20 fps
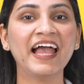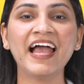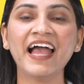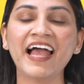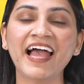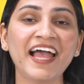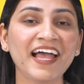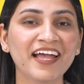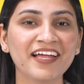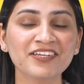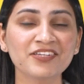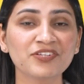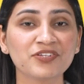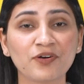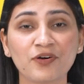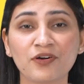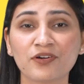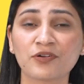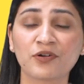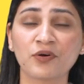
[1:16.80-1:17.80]
And
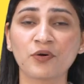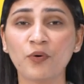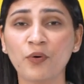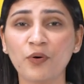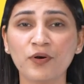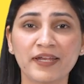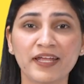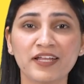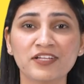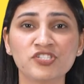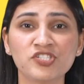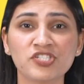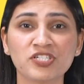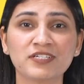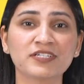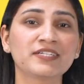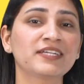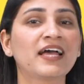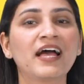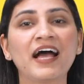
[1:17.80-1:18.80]
your coat and
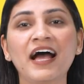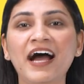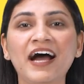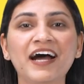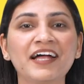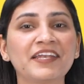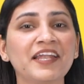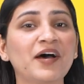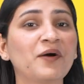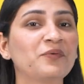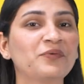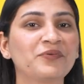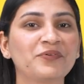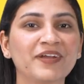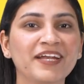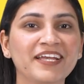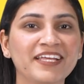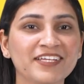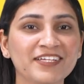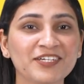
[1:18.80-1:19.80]
shirt are now
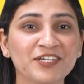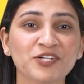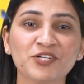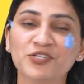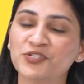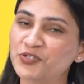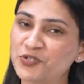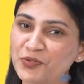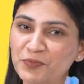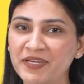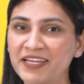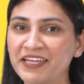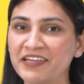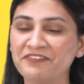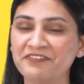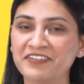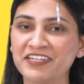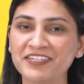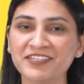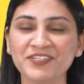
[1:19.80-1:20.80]
ready to be
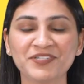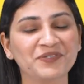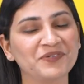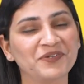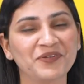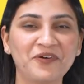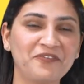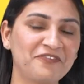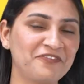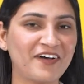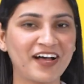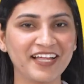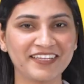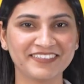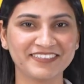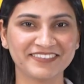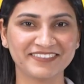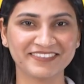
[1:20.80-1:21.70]
gifted to your father.